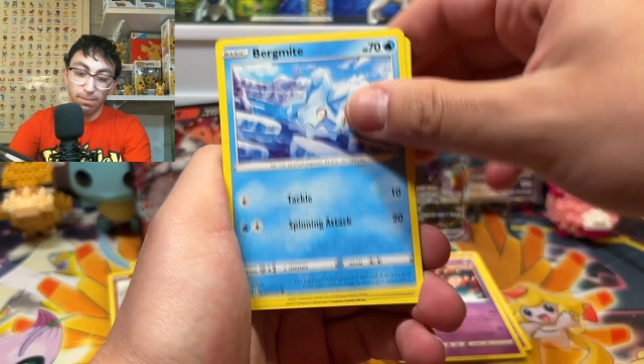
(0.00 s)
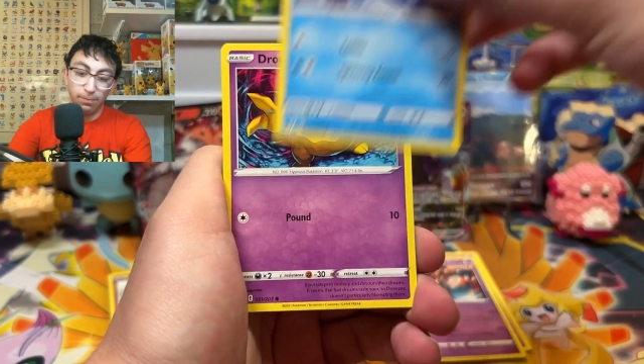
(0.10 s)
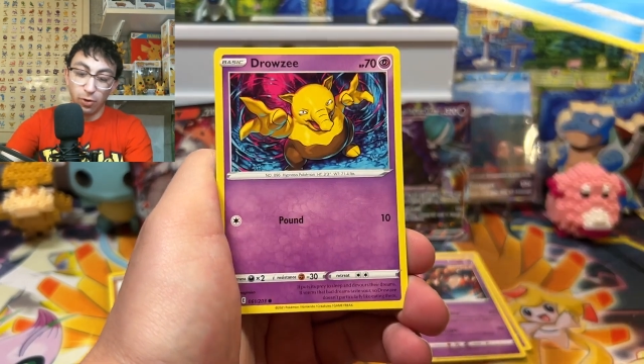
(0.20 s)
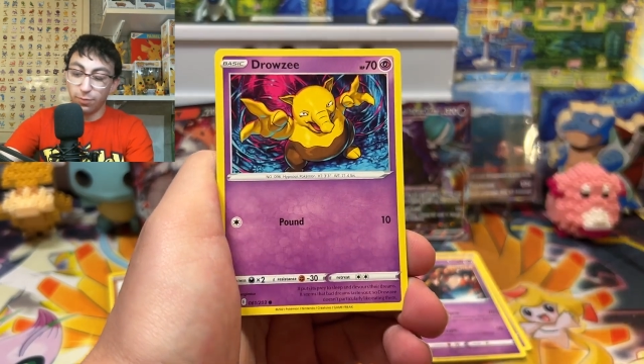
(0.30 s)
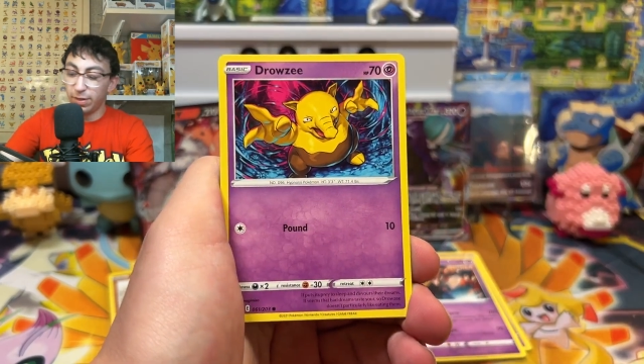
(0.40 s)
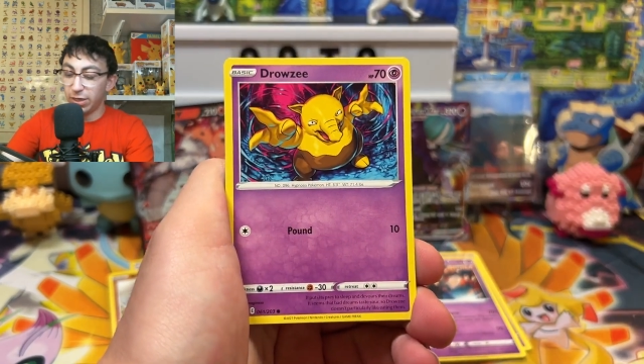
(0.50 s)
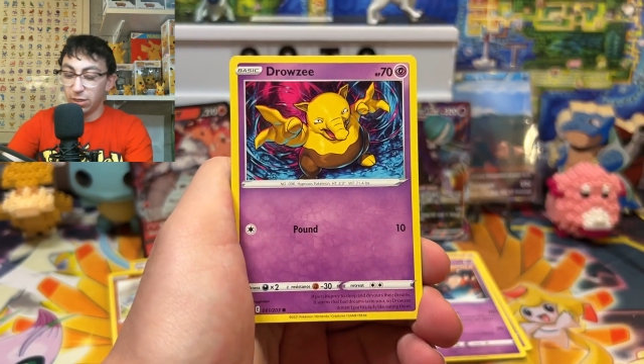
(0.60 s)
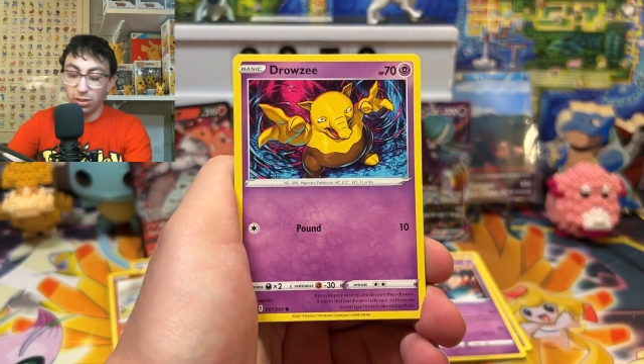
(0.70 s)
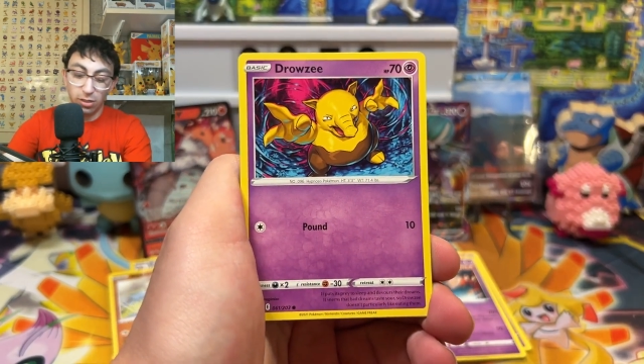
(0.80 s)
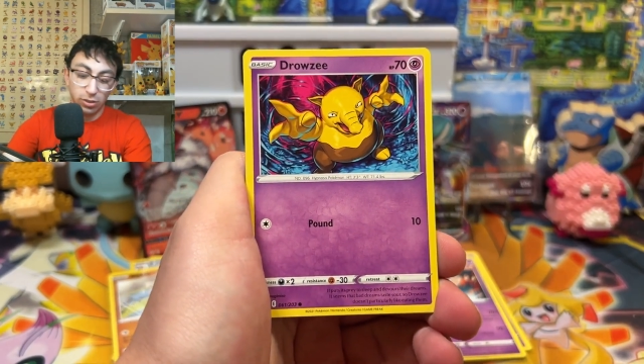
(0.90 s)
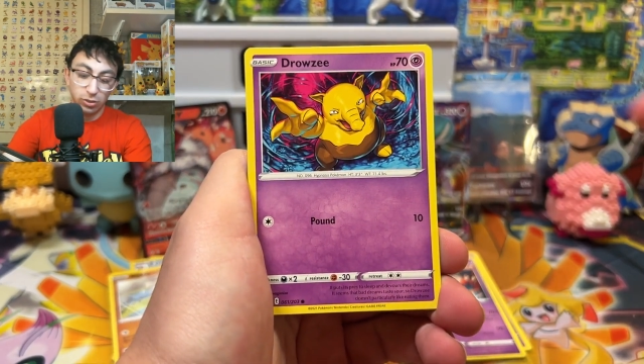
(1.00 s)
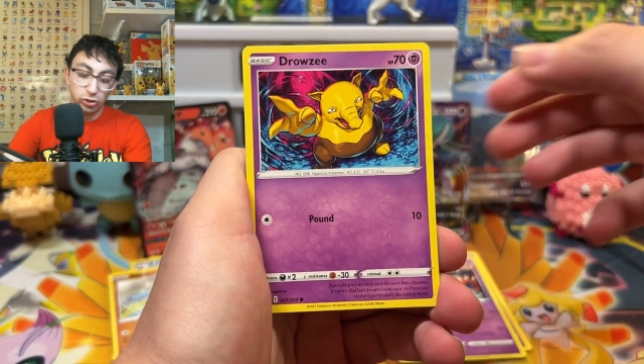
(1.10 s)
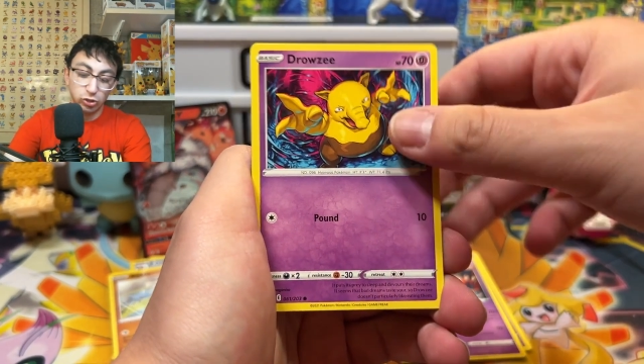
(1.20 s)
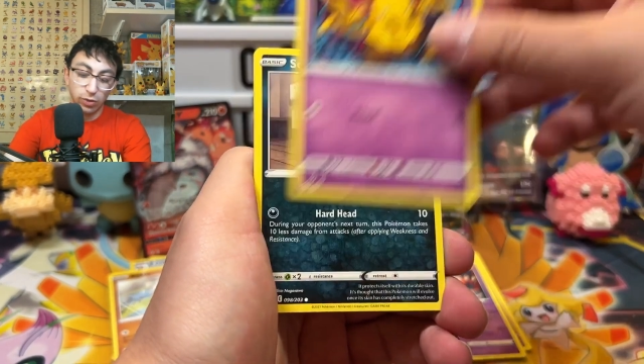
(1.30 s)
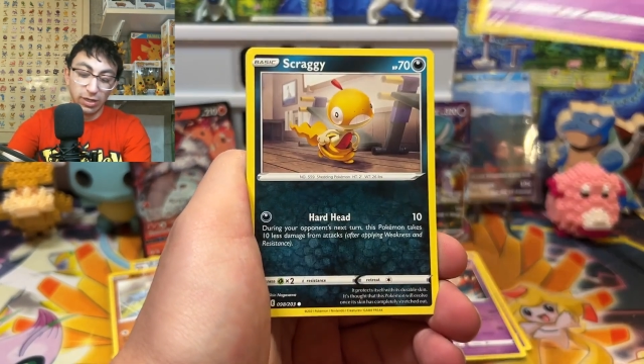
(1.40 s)
Bergmite.
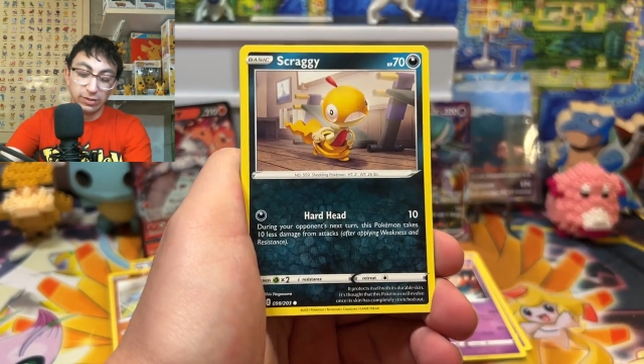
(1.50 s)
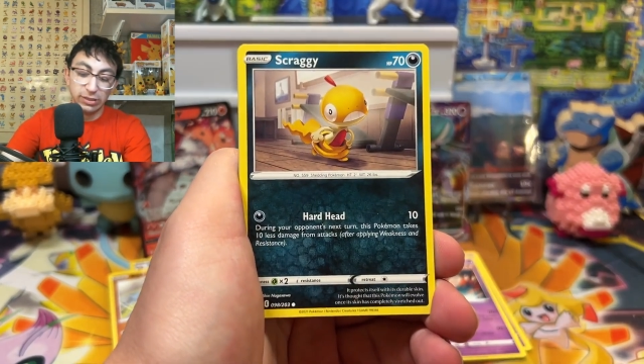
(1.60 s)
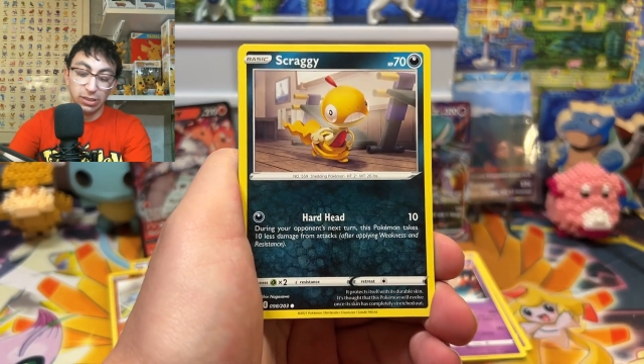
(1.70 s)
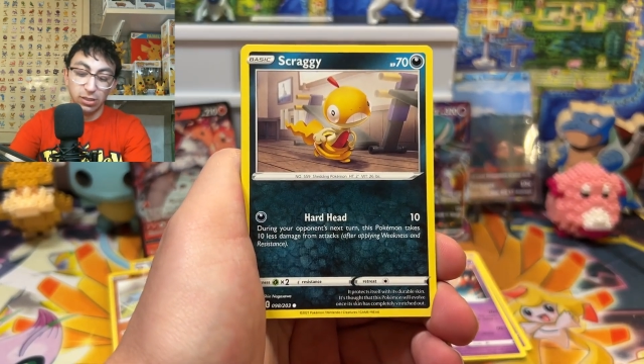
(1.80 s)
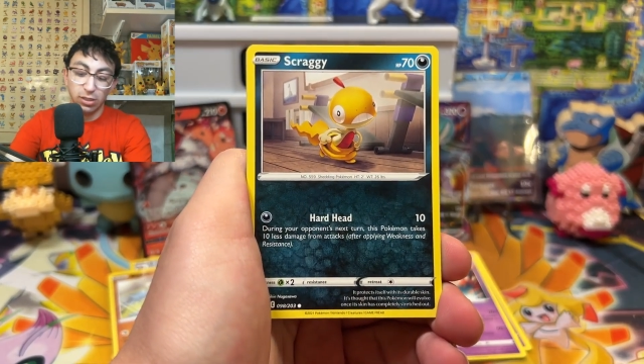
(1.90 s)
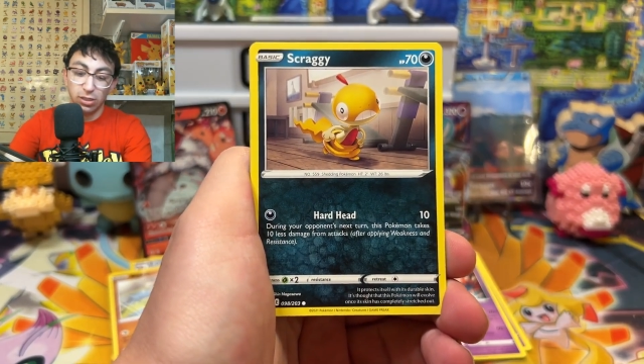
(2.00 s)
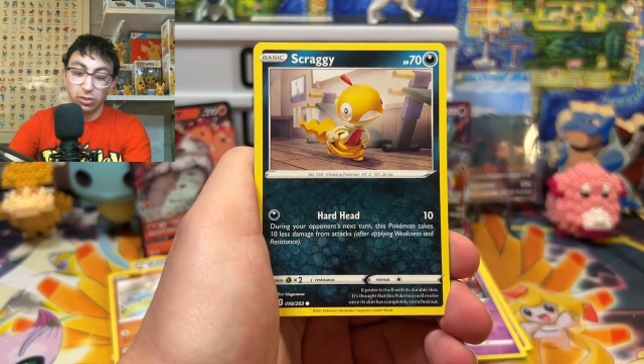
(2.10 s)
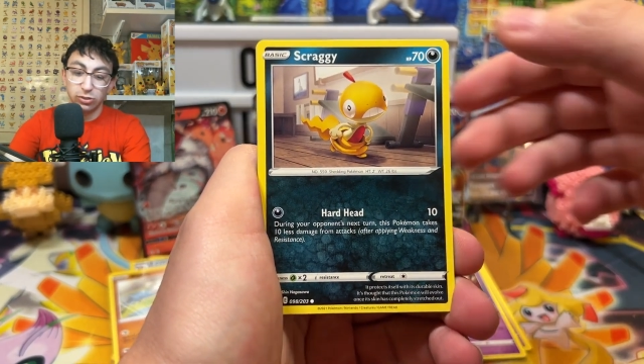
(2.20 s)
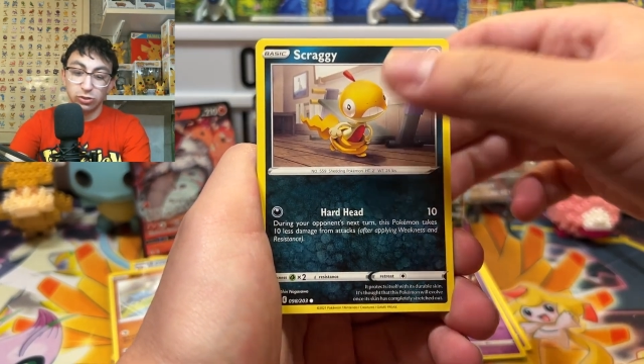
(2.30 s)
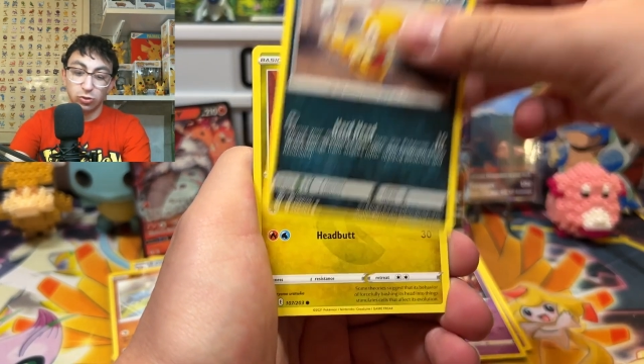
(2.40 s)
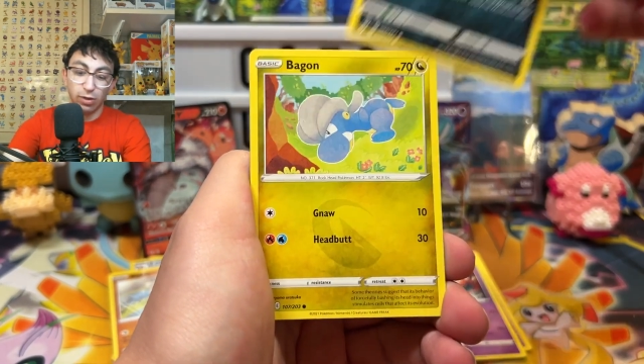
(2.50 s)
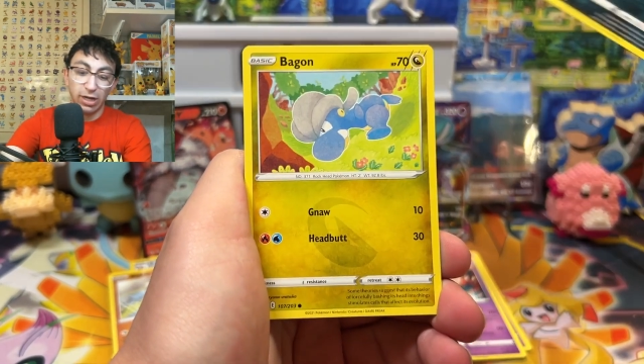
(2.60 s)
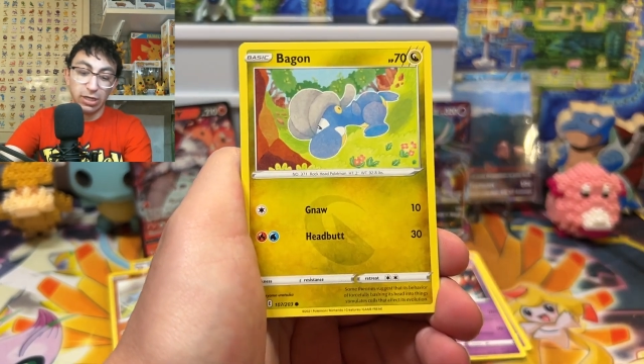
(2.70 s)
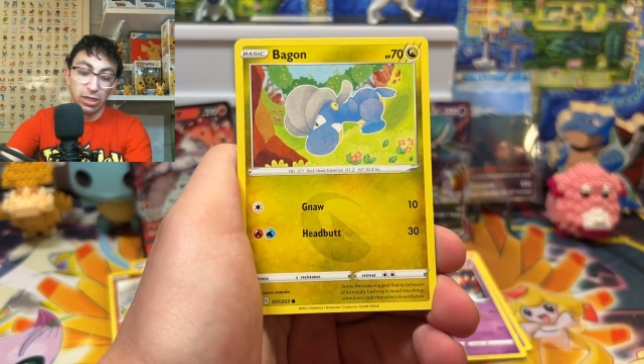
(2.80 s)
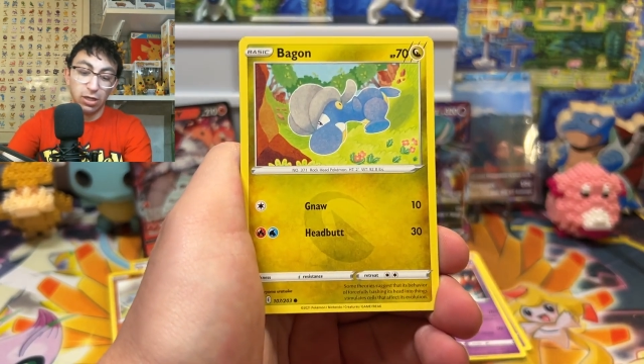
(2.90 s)
Drowsy.
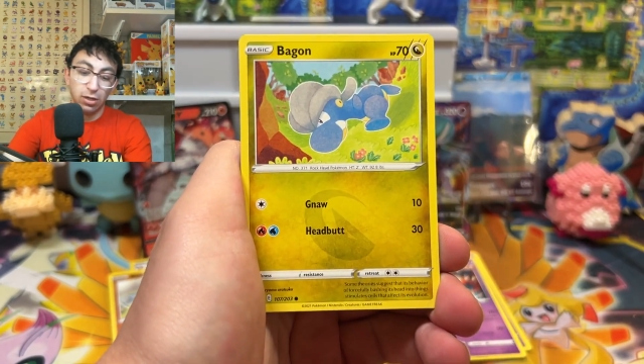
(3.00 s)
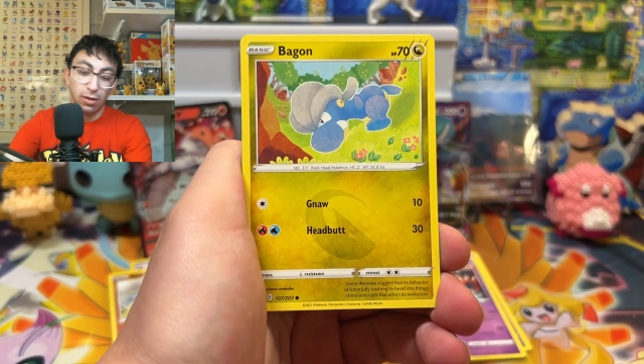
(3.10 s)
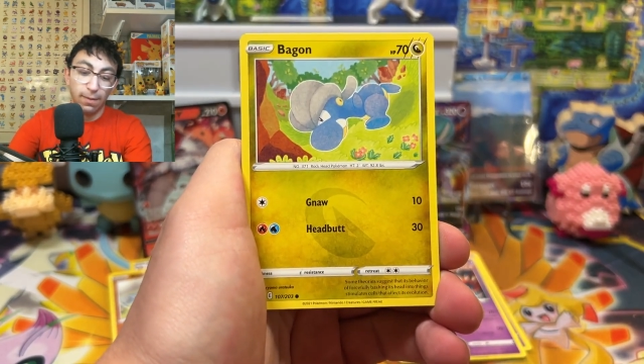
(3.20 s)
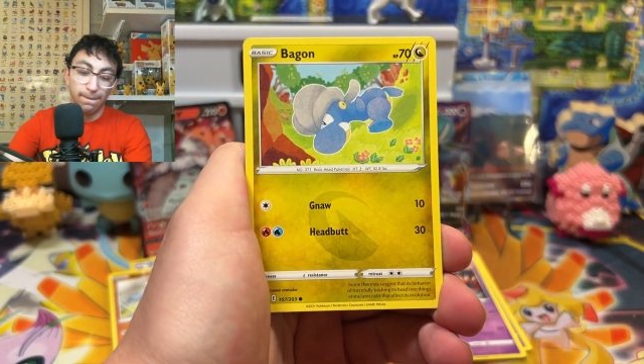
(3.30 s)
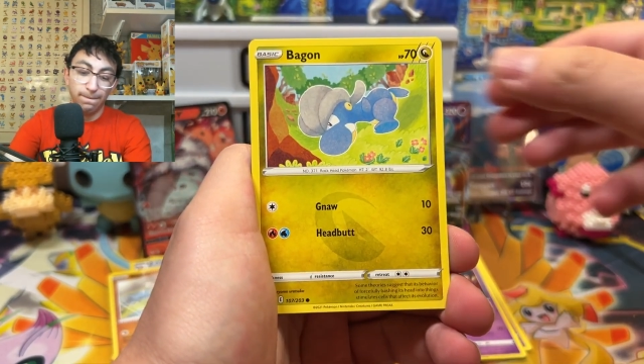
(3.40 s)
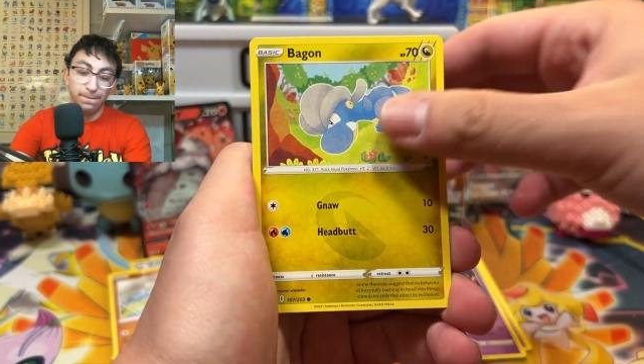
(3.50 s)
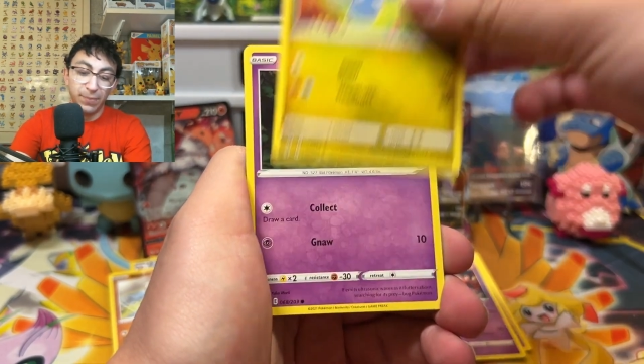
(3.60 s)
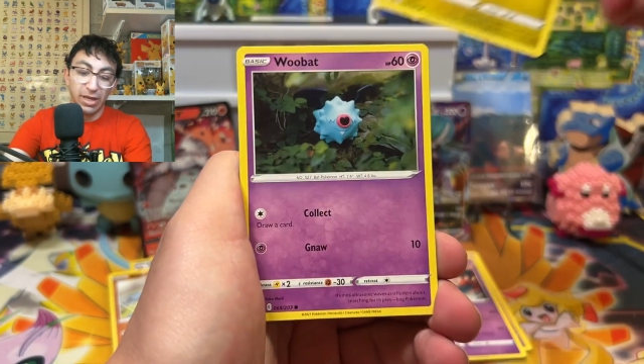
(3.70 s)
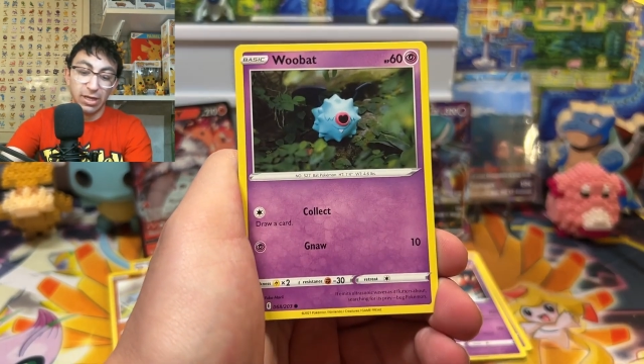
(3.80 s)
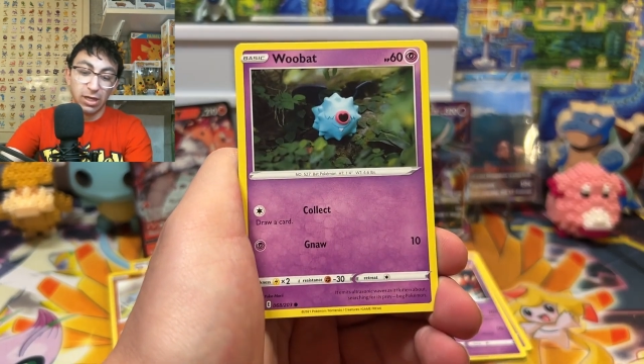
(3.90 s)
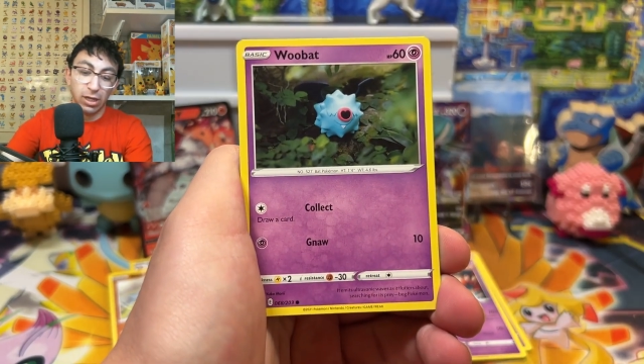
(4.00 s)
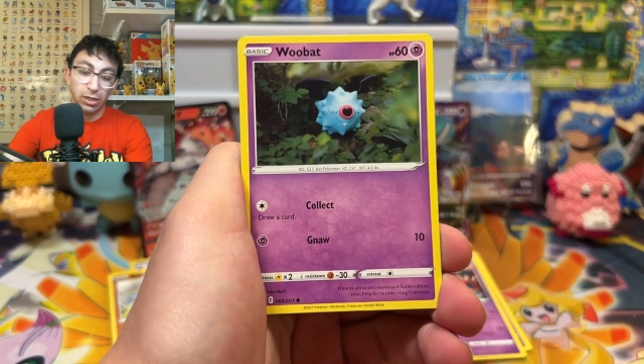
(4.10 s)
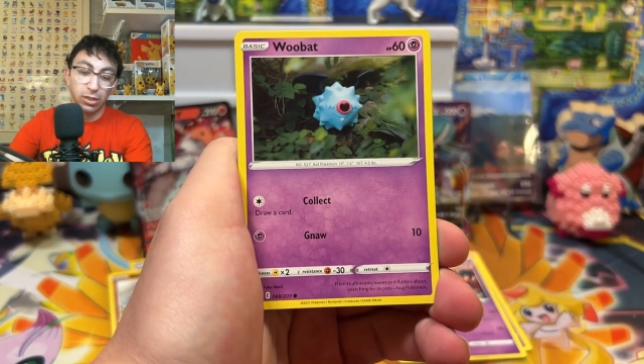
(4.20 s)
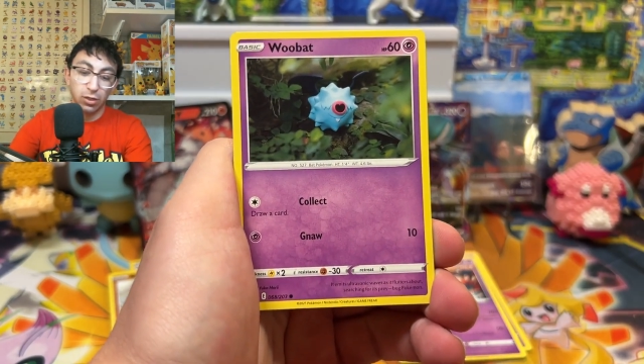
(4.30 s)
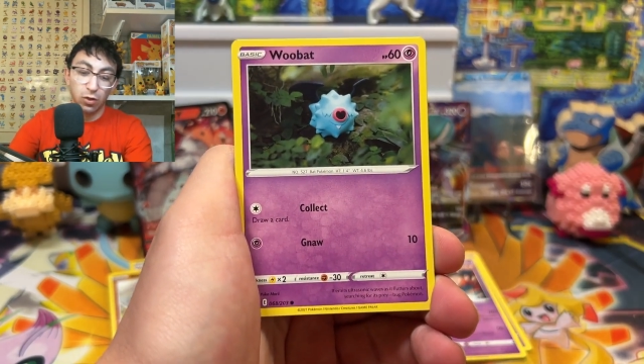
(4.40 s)
Scraggy. Bagon.